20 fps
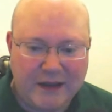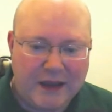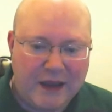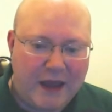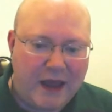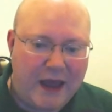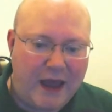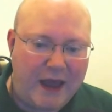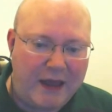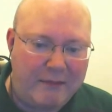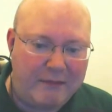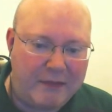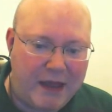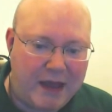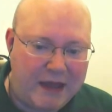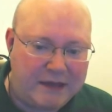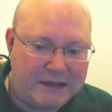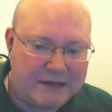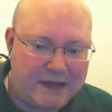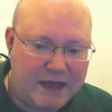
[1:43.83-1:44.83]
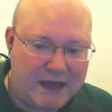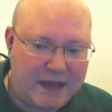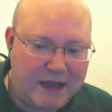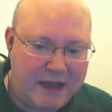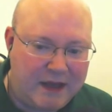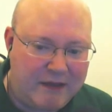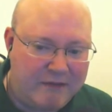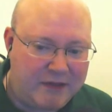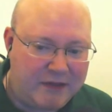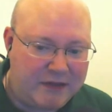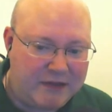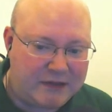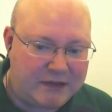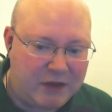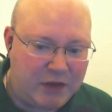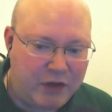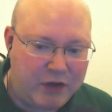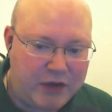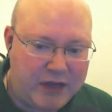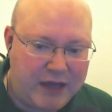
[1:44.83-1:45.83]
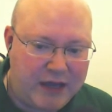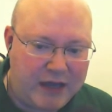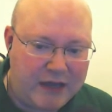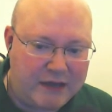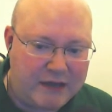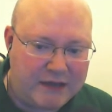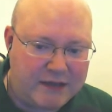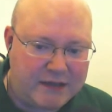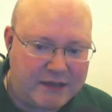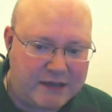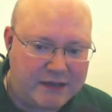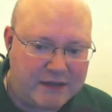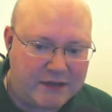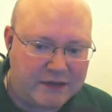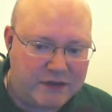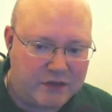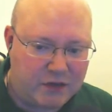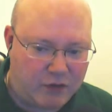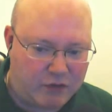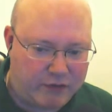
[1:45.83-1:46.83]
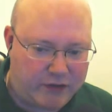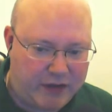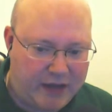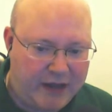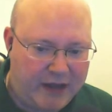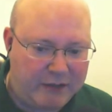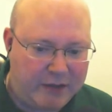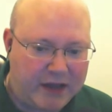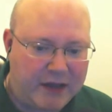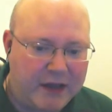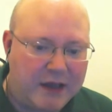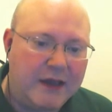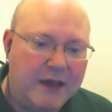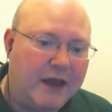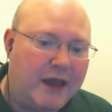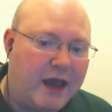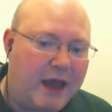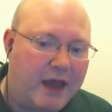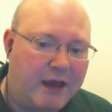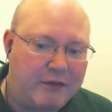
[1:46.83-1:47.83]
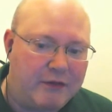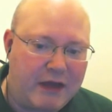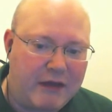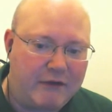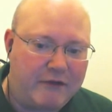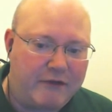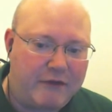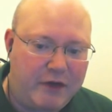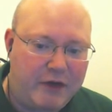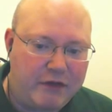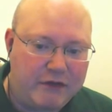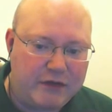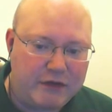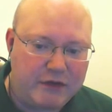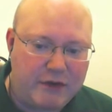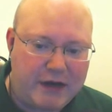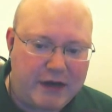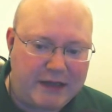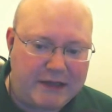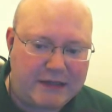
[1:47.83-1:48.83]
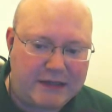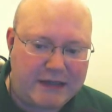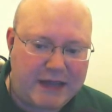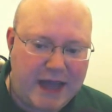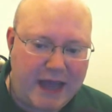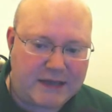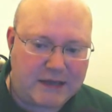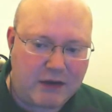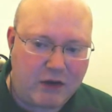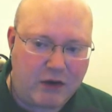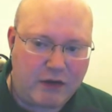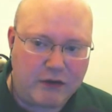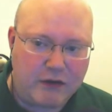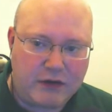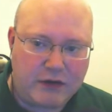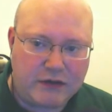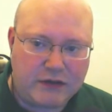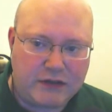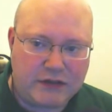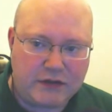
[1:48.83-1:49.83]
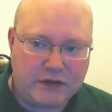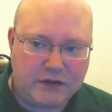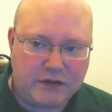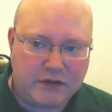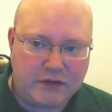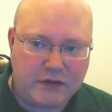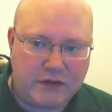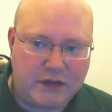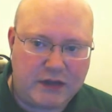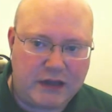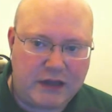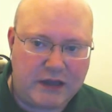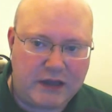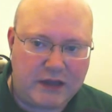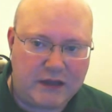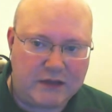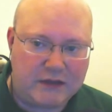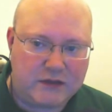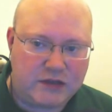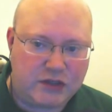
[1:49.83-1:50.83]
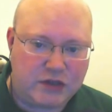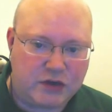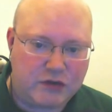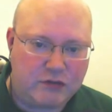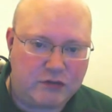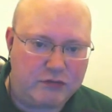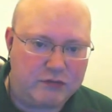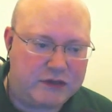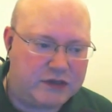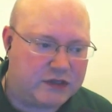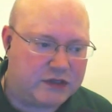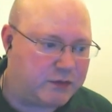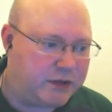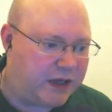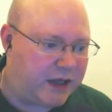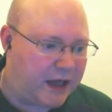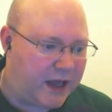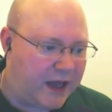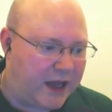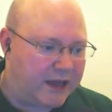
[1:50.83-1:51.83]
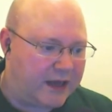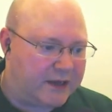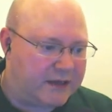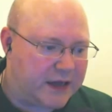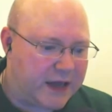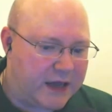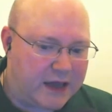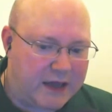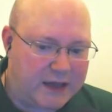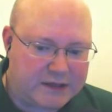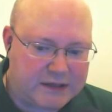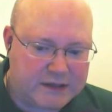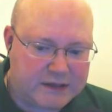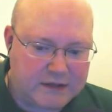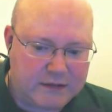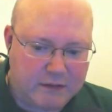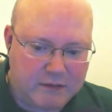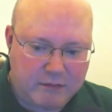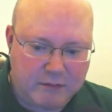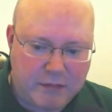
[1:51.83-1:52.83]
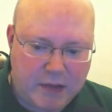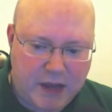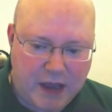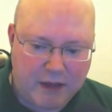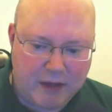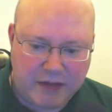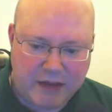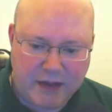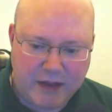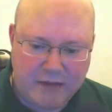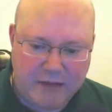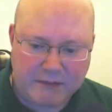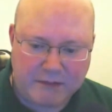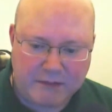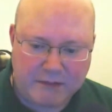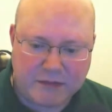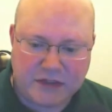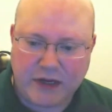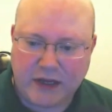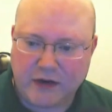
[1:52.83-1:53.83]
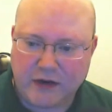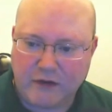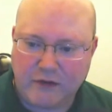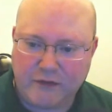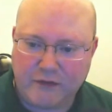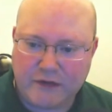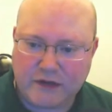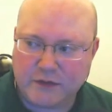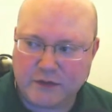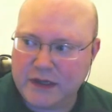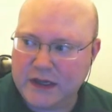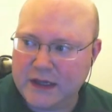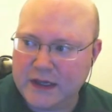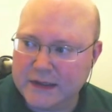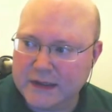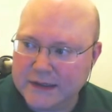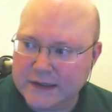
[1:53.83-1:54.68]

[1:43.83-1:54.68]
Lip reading: And everything's hunky and indeed dory. Anyway, without further ado, let's get on to the show this week. And I think I'm starting it off this week.